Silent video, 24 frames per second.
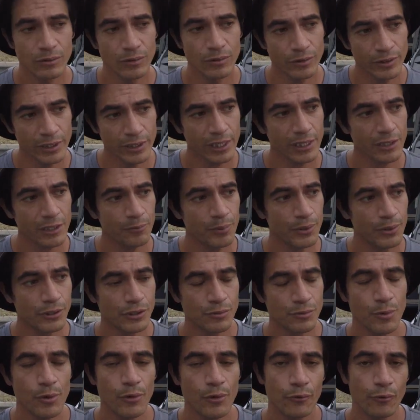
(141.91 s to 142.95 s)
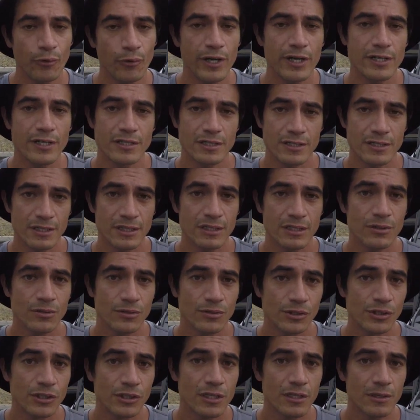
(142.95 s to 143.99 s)
learning how to push both ways is a
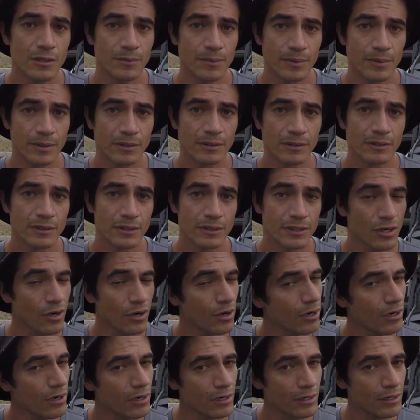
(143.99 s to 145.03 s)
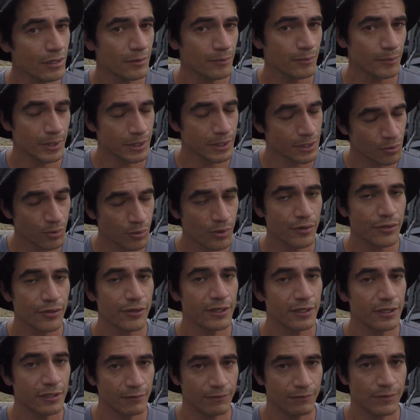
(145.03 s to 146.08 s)
huge tip. It's hard, but it's worth
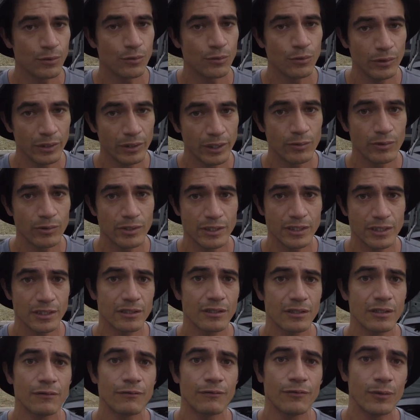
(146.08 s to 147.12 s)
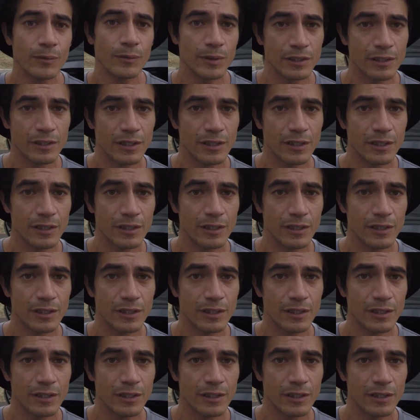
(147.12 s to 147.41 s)
it if you really want to get good at filming